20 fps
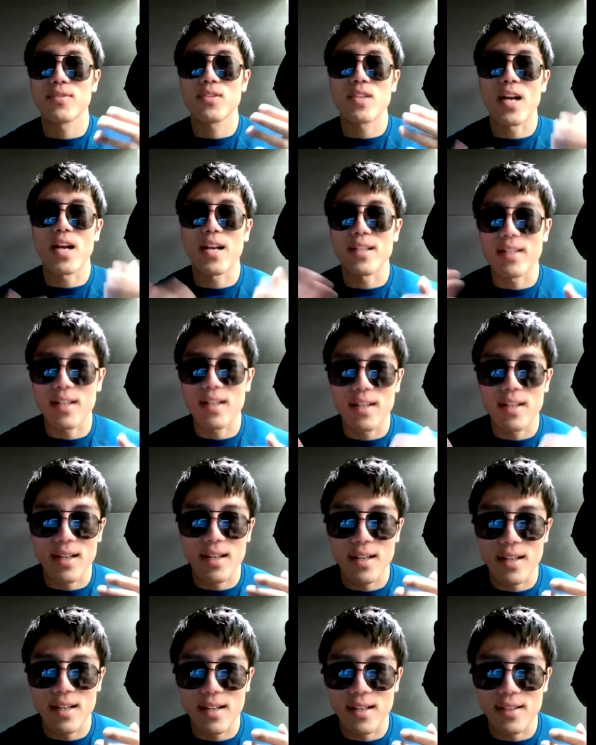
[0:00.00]

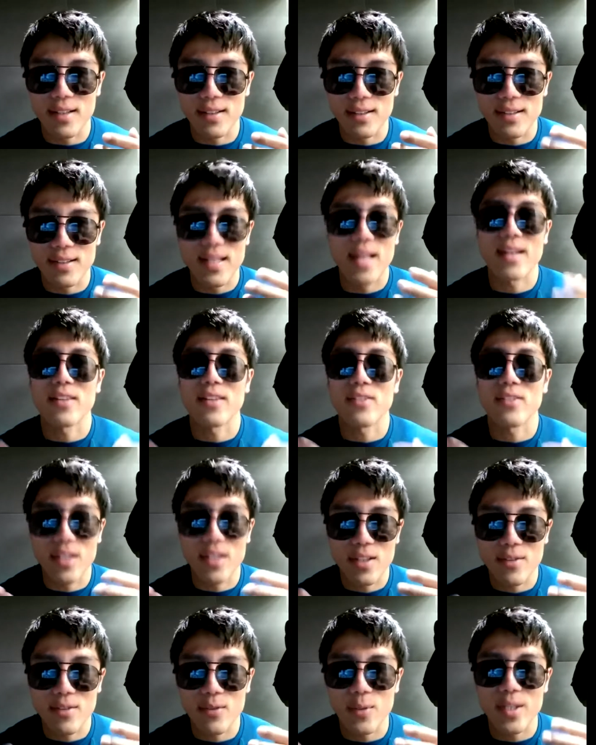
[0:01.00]
China
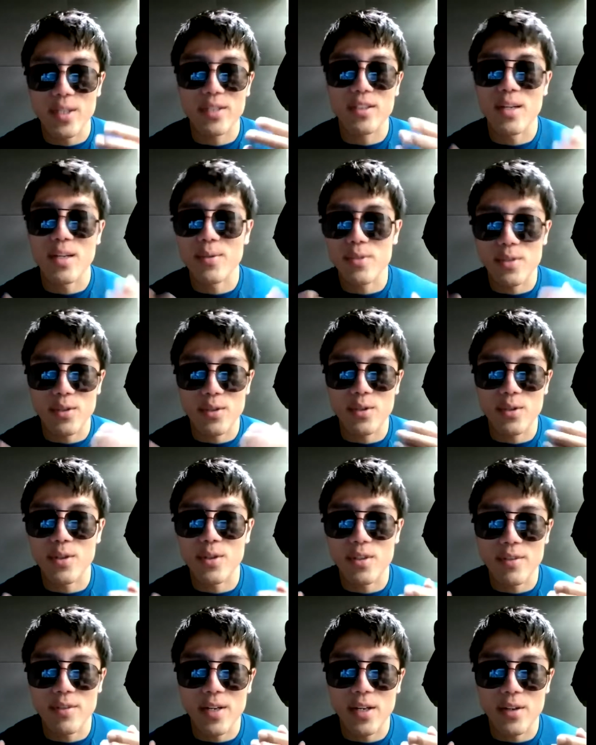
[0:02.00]
narrative when it comes to the
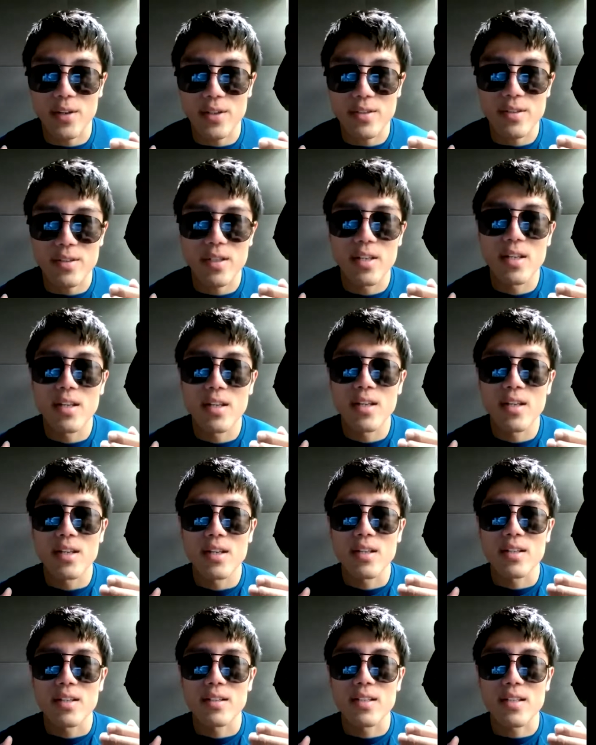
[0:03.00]
coronavirus.
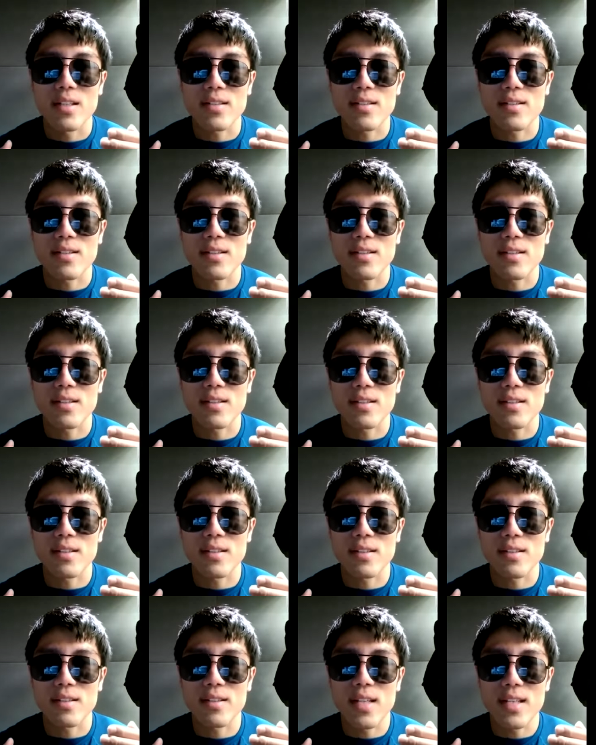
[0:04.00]
Just
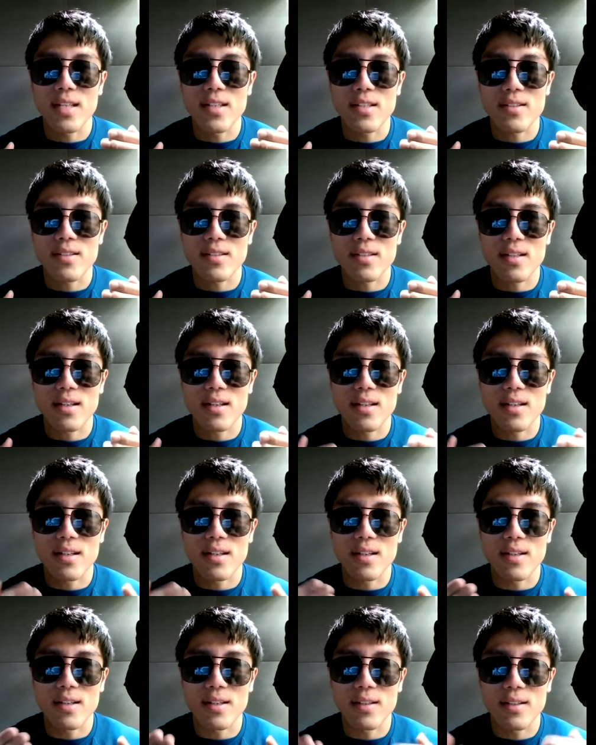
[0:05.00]
they just
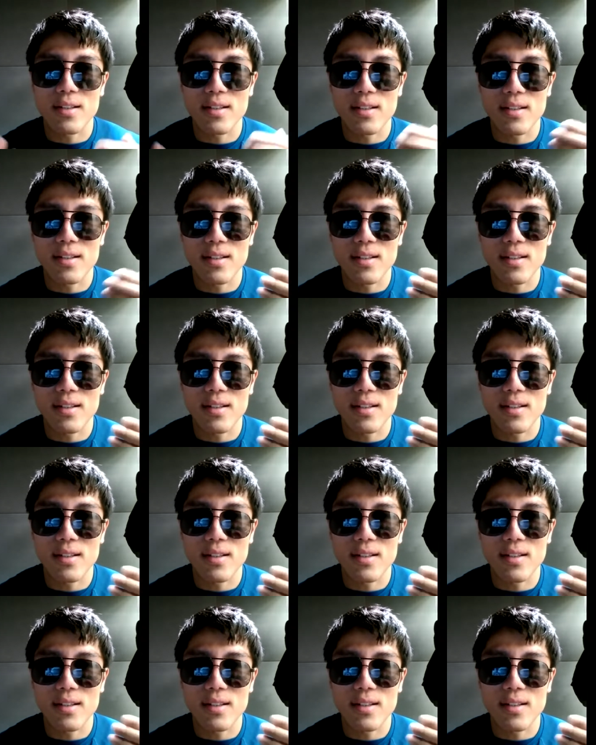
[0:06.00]
uh,